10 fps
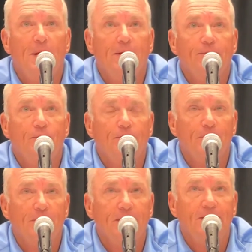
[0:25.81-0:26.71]
painful
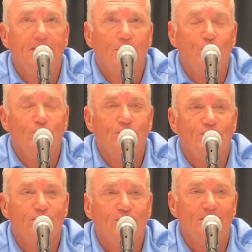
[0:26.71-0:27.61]
for me and the
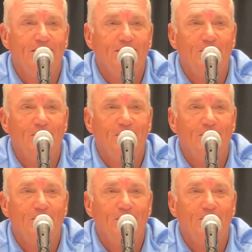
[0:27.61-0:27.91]
coaches to see